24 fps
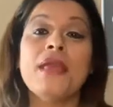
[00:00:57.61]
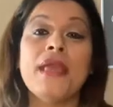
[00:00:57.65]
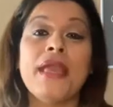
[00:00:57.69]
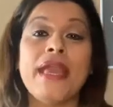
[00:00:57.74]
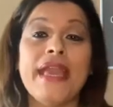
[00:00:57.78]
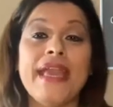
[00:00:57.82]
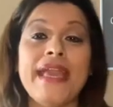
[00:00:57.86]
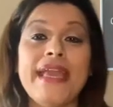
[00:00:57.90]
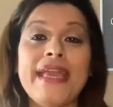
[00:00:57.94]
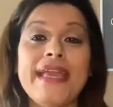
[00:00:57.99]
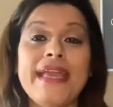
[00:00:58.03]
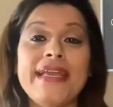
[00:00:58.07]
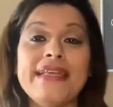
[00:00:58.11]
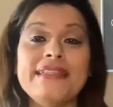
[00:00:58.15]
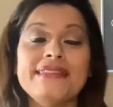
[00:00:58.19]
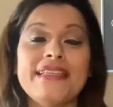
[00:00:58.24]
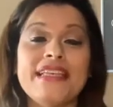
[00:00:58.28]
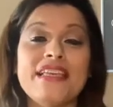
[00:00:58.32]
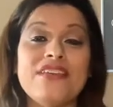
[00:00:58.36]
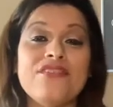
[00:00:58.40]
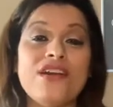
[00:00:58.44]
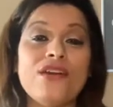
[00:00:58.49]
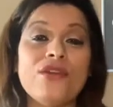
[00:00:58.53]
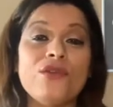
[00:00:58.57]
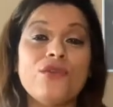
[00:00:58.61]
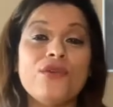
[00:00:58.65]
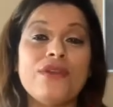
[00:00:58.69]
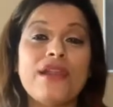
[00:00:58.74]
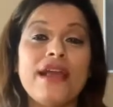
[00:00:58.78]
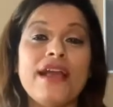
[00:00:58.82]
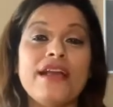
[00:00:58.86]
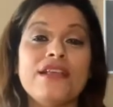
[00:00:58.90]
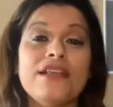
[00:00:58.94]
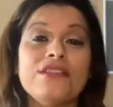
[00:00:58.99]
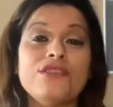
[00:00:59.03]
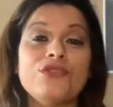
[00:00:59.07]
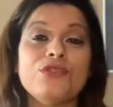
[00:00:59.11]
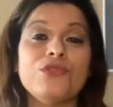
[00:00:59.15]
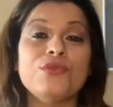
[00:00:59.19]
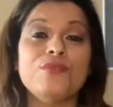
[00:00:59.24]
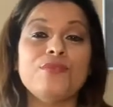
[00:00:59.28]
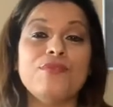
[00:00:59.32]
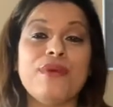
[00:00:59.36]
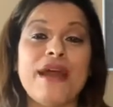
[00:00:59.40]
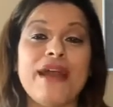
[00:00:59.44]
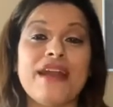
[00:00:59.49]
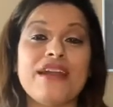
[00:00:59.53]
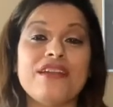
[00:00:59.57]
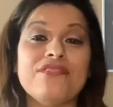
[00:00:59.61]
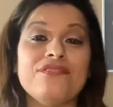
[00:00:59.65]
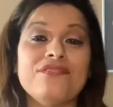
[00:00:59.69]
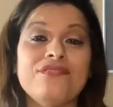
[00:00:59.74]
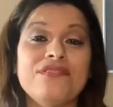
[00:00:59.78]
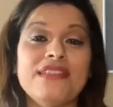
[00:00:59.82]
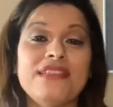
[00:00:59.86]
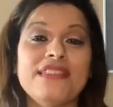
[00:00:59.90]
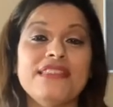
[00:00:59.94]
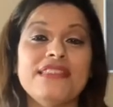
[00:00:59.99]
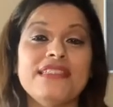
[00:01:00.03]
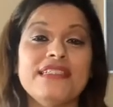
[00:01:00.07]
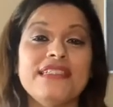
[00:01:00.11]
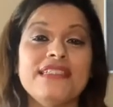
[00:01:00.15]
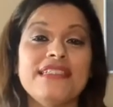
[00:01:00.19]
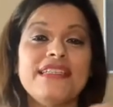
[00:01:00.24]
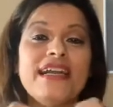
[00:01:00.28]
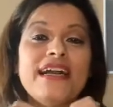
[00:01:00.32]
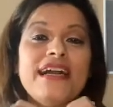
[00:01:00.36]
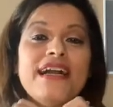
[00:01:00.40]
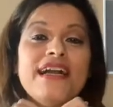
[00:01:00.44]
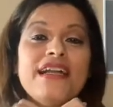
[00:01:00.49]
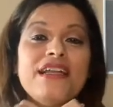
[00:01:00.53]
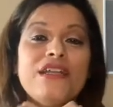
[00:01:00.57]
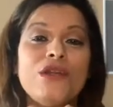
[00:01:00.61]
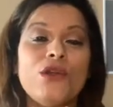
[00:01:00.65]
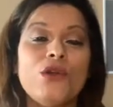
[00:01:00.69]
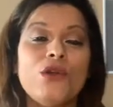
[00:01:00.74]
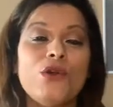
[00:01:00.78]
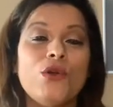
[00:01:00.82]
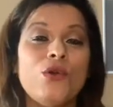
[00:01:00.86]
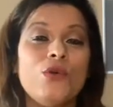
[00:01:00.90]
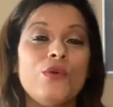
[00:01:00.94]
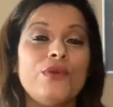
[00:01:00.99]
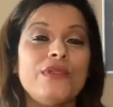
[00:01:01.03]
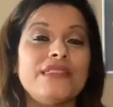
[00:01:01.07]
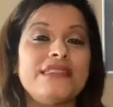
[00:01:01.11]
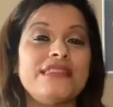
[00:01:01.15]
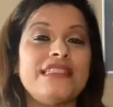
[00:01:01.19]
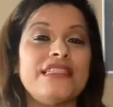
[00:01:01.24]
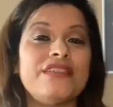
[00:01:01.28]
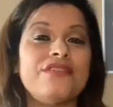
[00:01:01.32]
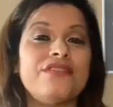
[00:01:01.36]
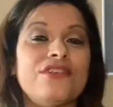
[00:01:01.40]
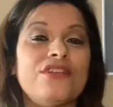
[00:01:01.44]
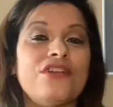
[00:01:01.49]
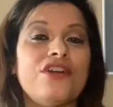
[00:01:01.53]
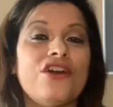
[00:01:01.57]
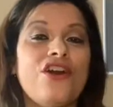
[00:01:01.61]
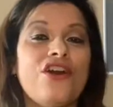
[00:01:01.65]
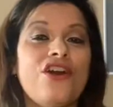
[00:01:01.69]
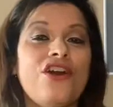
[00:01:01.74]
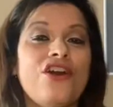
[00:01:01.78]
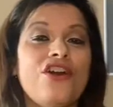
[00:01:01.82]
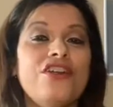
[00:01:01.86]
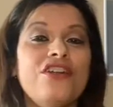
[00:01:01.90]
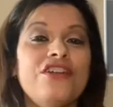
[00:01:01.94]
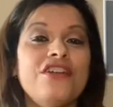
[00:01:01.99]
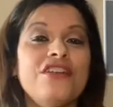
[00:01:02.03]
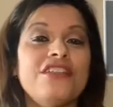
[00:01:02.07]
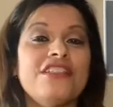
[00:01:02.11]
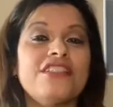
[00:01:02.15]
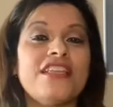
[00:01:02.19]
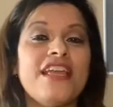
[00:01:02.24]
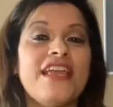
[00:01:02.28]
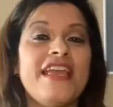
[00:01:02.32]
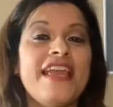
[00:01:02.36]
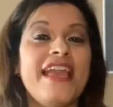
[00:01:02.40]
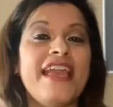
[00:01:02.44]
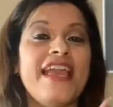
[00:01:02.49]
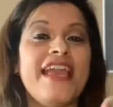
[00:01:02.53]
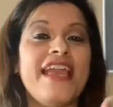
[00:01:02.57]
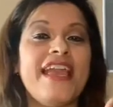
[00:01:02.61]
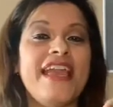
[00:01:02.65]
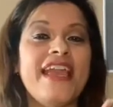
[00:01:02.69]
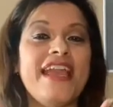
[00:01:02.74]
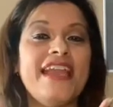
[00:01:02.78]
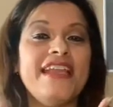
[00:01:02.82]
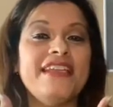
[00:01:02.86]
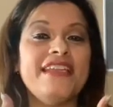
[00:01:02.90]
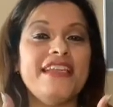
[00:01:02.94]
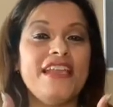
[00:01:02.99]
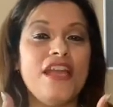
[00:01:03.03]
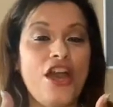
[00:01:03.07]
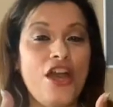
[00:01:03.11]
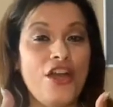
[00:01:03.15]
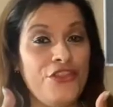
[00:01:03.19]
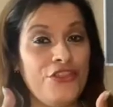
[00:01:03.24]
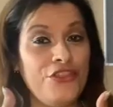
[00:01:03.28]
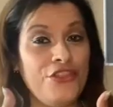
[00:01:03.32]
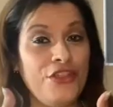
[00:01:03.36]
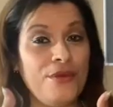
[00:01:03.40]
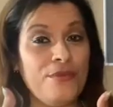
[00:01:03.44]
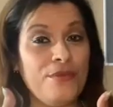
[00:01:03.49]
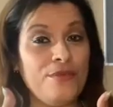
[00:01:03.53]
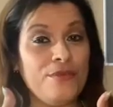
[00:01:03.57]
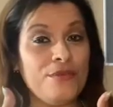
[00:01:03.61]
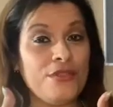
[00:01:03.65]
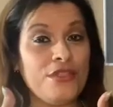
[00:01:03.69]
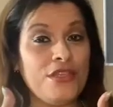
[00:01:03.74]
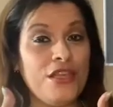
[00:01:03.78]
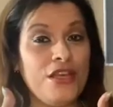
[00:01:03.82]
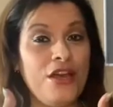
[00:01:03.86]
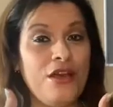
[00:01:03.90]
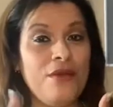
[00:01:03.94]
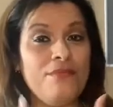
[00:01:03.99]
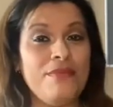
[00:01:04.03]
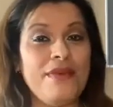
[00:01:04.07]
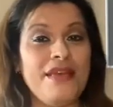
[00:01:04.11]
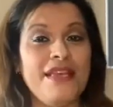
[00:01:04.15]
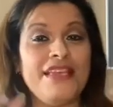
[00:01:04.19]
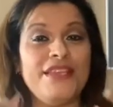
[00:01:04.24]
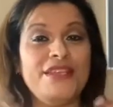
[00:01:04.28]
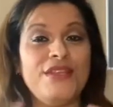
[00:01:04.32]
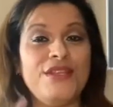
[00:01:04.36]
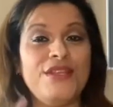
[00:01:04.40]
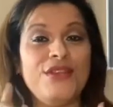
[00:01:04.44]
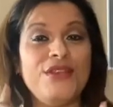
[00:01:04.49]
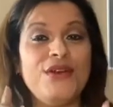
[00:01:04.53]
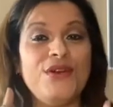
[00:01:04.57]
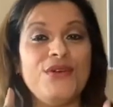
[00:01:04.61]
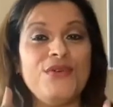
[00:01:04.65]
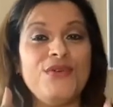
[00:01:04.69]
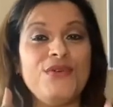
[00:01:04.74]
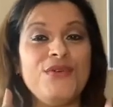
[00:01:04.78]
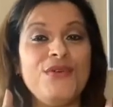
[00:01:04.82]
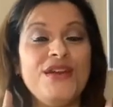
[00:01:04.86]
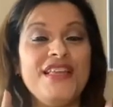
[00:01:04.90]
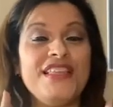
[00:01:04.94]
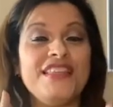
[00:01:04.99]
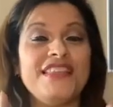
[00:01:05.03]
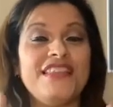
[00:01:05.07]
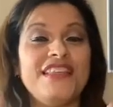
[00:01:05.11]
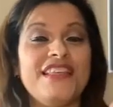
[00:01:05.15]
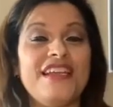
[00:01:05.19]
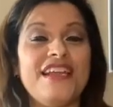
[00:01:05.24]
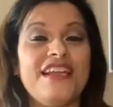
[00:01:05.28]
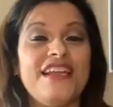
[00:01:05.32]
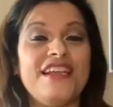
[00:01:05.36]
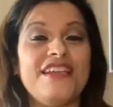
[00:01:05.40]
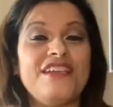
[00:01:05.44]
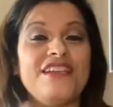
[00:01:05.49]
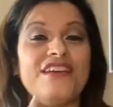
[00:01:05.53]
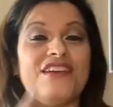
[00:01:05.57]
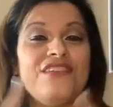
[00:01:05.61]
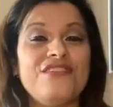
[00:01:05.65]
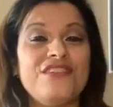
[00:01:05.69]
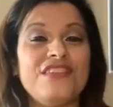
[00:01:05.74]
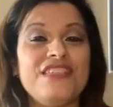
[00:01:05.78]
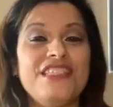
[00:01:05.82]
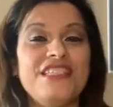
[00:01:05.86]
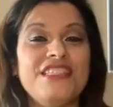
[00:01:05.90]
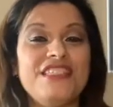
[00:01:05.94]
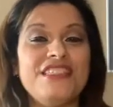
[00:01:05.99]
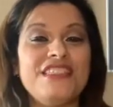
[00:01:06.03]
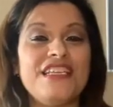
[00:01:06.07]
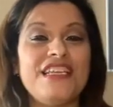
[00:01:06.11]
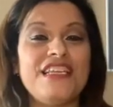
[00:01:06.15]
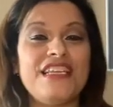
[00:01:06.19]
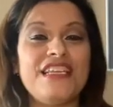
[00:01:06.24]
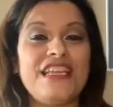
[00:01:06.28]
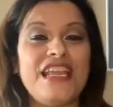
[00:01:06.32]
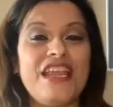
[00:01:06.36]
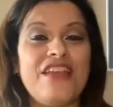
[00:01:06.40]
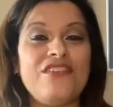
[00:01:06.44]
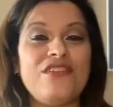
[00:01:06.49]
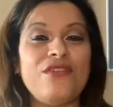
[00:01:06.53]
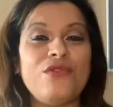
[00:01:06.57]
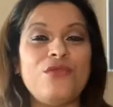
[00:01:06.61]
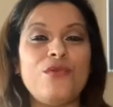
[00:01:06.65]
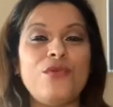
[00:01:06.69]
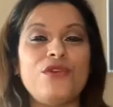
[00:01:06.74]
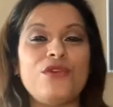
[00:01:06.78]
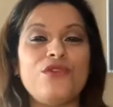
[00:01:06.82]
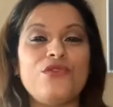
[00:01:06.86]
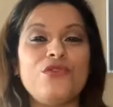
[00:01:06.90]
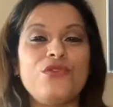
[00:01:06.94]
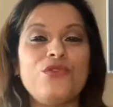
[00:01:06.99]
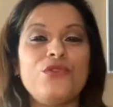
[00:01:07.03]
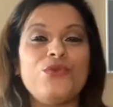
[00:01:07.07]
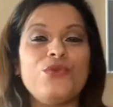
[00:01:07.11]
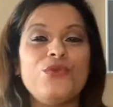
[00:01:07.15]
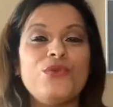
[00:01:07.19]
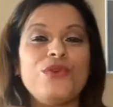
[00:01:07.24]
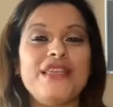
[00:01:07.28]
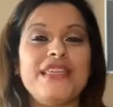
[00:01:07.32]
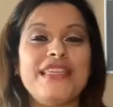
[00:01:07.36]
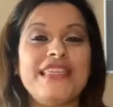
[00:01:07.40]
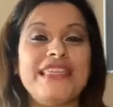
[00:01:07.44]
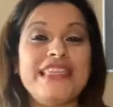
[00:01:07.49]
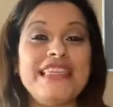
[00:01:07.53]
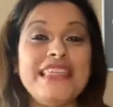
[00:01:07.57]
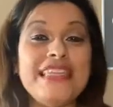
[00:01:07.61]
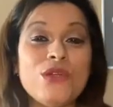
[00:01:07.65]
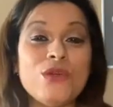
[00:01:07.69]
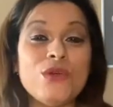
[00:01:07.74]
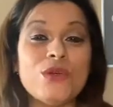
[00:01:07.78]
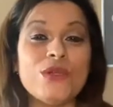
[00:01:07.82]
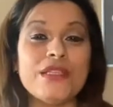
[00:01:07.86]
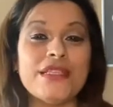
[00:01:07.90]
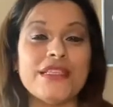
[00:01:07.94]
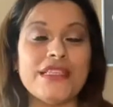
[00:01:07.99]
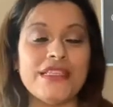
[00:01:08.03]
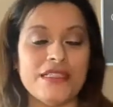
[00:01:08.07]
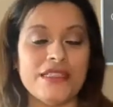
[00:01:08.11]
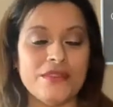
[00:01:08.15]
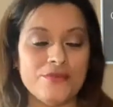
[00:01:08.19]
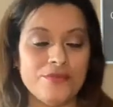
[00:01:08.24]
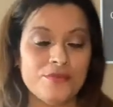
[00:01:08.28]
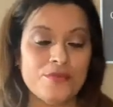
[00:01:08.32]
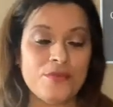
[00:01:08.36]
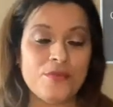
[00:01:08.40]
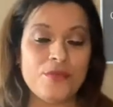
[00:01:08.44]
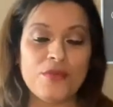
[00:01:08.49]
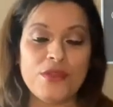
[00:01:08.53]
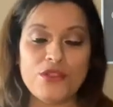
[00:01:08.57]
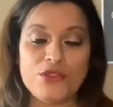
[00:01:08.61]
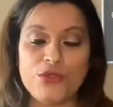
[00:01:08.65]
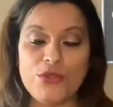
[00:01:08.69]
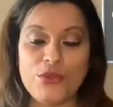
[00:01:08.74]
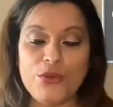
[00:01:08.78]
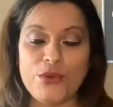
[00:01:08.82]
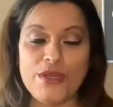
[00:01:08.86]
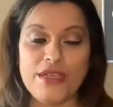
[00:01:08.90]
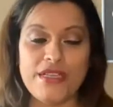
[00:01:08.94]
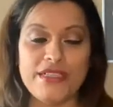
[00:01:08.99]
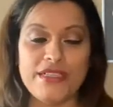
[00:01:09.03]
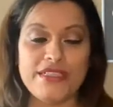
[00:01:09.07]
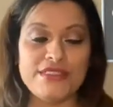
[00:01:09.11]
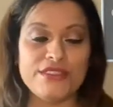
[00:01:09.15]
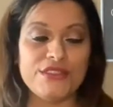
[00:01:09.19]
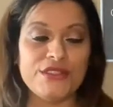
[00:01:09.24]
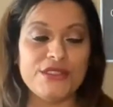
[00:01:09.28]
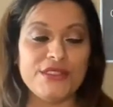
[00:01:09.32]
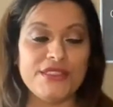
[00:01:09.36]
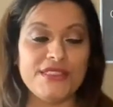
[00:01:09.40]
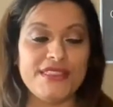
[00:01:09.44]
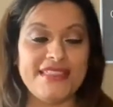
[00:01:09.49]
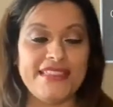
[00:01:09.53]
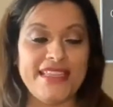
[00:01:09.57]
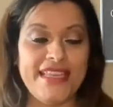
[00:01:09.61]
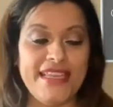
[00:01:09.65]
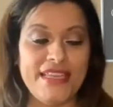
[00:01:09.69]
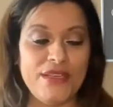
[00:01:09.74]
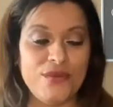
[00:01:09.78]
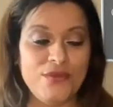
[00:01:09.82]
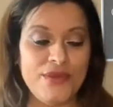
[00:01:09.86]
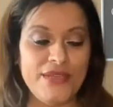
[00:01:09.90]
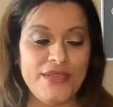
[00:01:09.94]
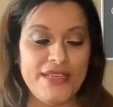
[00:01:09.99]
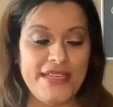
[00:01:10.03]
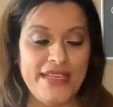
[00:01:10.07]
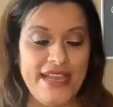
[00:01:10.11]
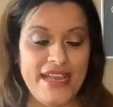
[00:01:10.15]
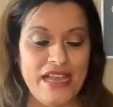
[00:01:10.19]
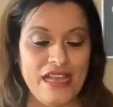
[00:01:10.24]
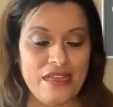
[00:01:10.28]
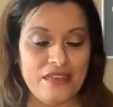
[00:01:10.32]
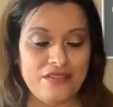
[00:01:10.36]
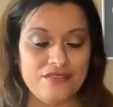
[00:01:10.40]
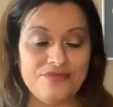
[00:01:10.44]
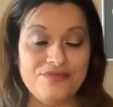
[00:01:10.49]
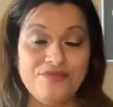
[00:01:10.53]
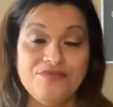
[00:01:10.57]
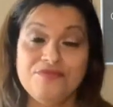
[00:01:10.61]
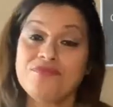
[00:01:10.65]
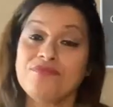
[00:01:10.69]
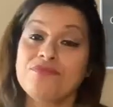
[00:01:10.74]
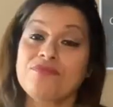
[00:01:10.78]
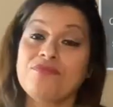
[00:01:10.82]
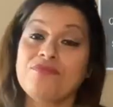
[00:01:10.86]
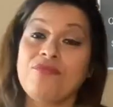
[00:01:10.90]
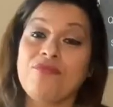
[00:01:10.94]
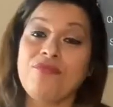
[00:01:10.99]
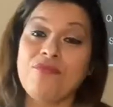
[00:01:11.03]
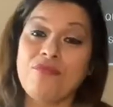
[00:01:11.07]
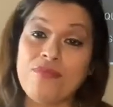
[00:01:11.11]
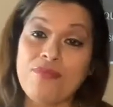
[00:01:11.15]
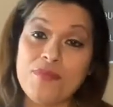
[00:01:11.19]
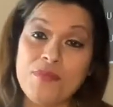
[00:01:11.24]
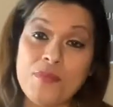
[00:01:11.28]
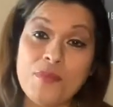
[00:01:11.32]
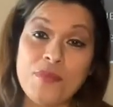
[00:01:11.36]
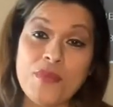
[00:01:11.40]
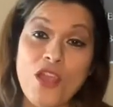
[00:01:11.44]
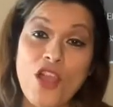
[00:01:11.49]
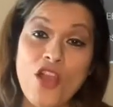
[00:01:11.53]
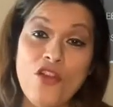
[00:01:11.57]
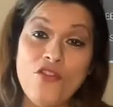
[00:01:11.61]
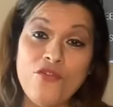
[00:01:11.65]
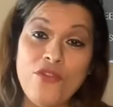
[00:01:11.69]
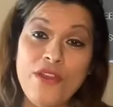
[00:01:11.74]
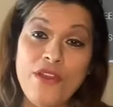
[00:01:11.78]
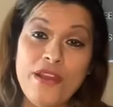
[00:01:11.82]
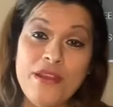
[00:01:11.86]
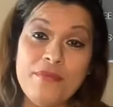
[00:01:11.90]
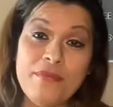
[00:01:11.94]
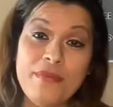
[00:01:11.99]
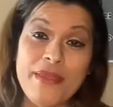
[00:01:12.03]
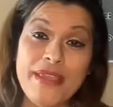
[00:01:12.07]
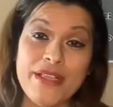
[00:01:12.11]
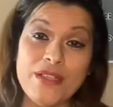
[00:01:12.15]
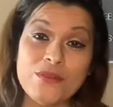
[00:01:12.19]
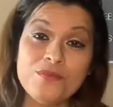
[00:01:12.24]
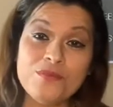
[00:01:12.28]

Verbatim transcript: And if I don't answer back physically, I always give heart and a thumbs up and know that I love each and every one of you equally. So, guys, today we have a friend mail.